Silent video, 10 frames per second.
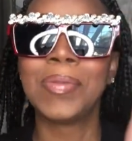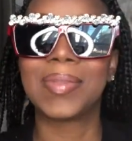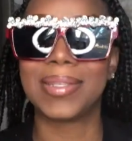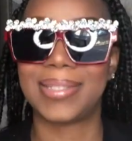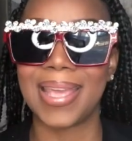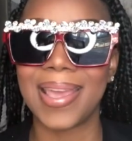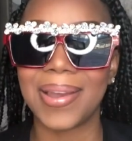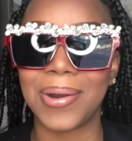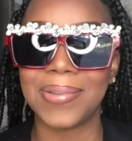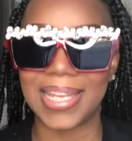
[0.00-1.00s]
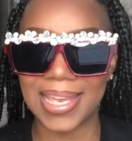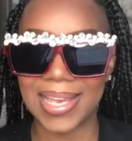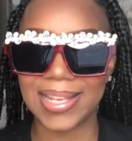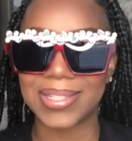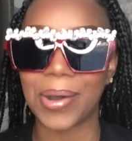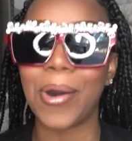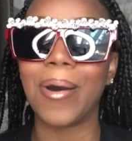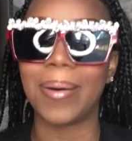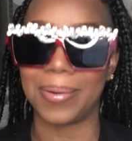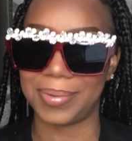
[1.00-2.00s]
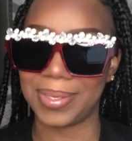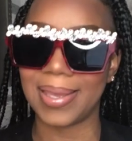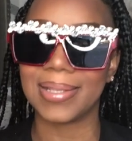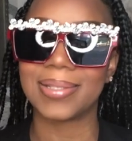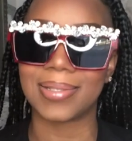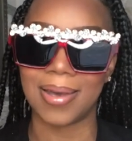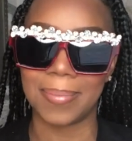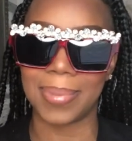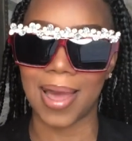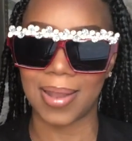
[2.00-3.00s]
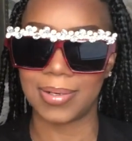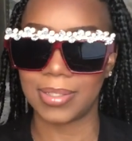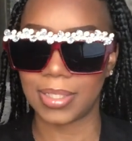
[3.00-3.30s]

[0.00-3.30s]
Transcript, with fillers: the tint on these are, yes, sun blockers.